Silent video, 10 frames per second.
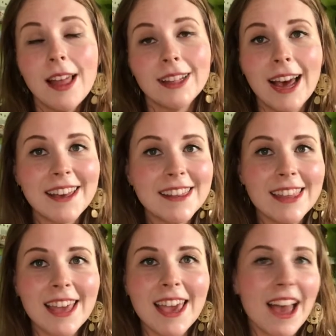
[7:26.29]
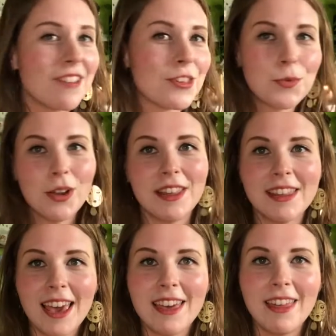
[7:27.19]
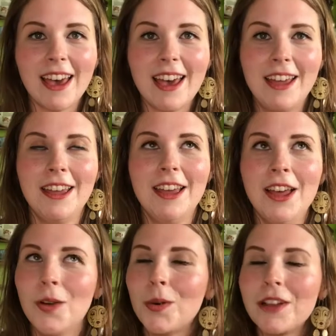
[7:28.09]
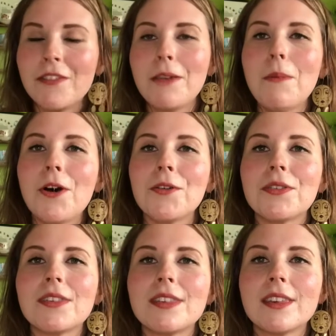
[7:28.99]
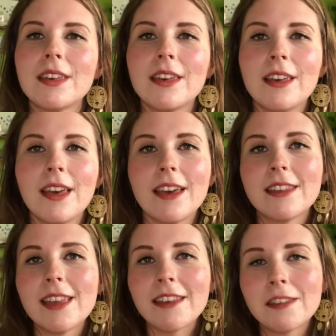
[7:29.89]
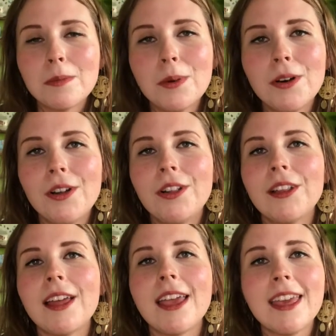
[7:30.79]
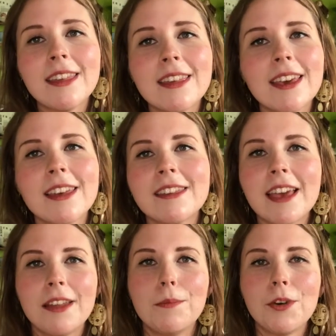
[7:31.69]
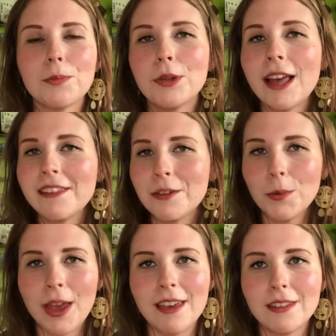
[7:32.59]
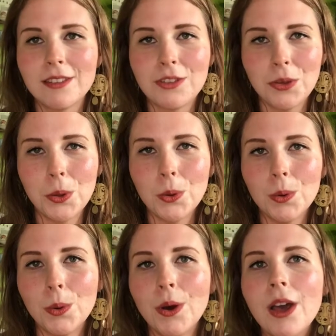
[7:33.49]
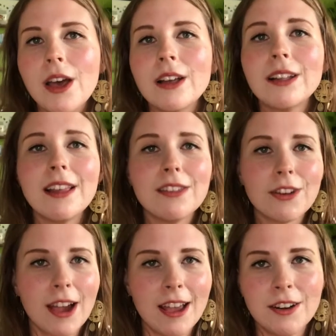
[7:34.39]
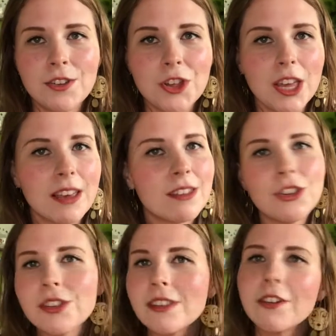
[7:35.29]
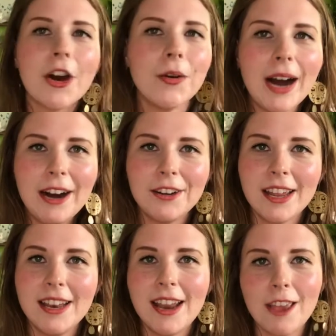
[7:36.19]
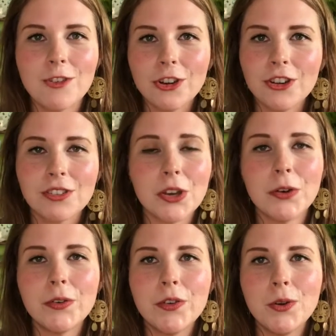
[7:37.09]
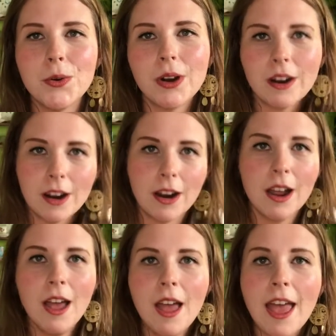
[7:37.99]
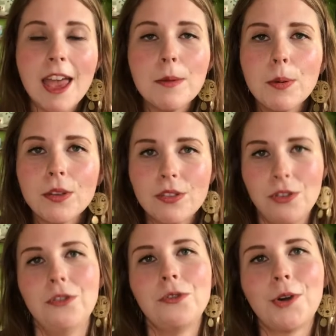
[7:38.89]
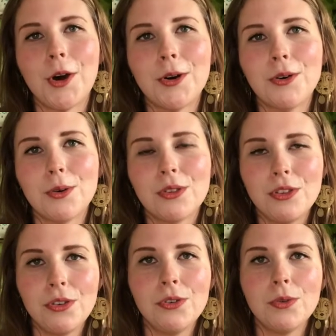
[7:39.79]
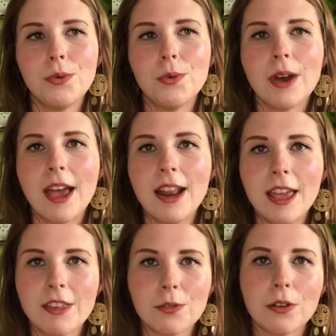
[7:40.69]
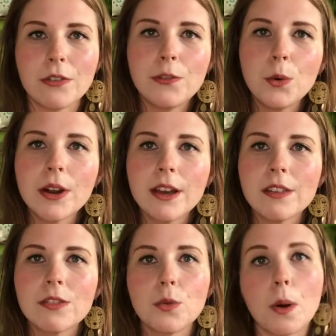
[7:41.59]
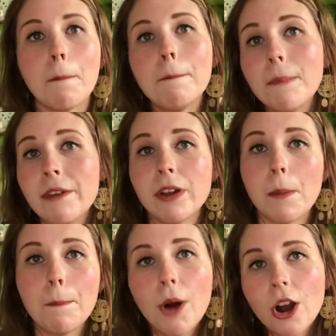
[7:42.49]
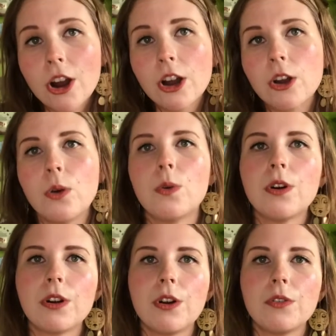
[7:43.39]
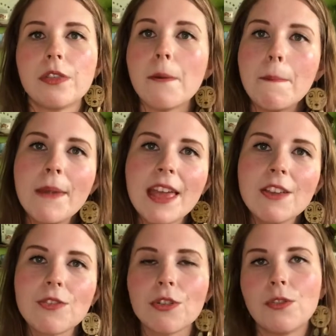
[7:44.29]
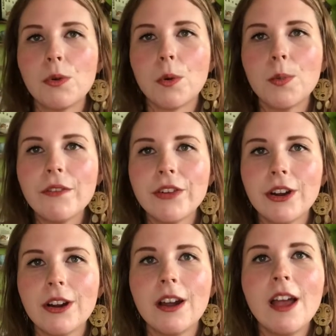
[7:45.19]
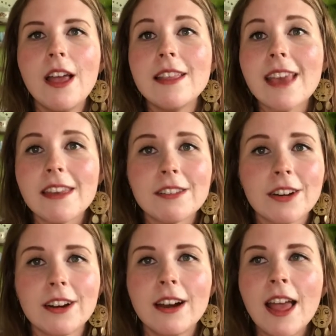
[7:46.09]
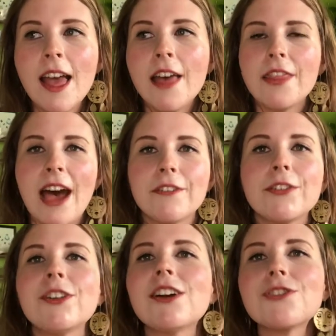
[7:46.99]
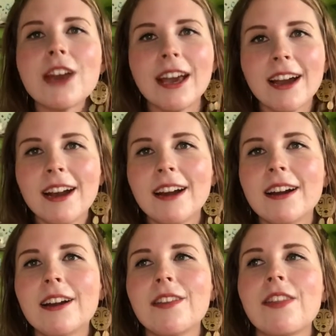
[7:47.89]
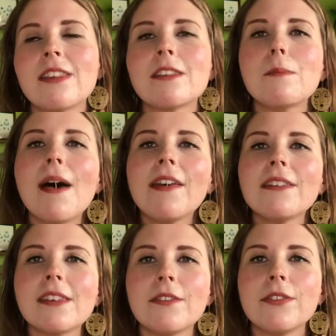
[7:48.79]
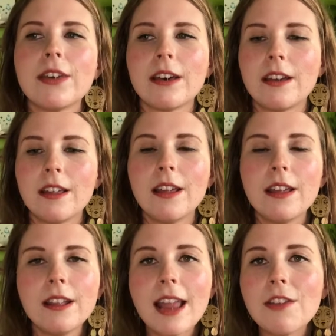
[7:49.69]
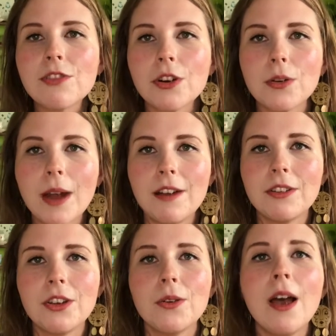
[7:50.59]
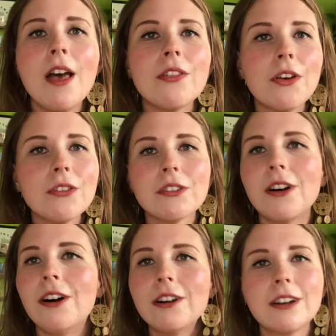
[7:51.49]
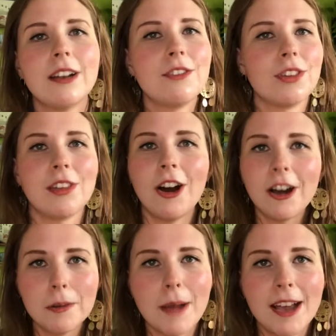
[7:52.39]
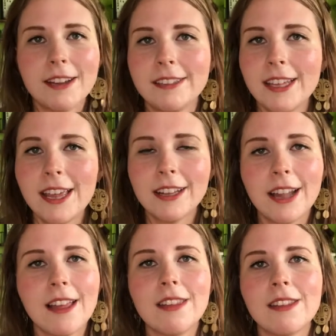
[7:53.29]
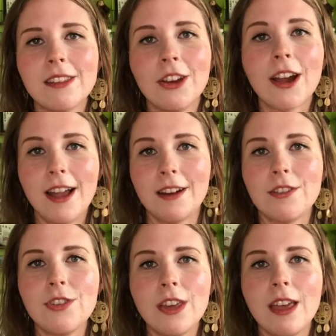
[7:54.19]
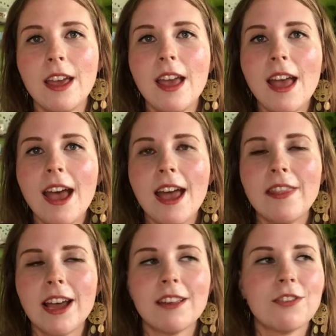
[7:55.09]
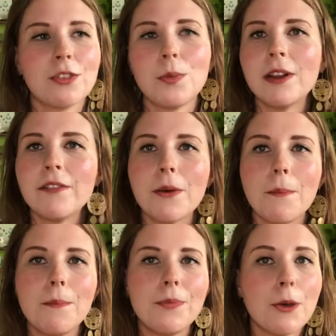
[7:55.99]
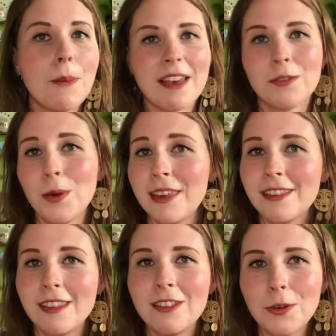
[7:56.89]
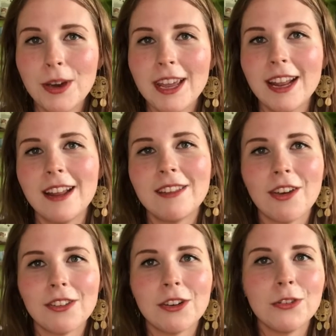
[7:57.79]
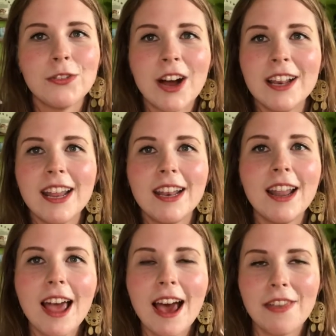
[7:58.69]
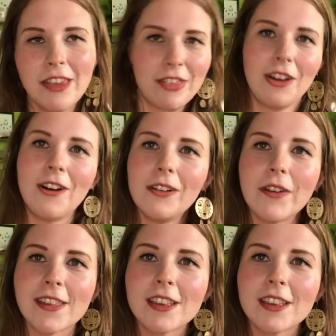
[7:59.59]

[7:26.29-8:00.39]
Lastly, I just want to say that one of the most accessible, easiest, and most pleasant ways to cleanse your energy is just to go out in nature. So if you are able to go to any sort of forest or even a park, or go to the beach or to a river, desert, that fresh air, the smells of the nature around you, those are all gonna just automatically cleanse your energy, and that is just one of the best ways to do it, and it's also fun, and I think that all of us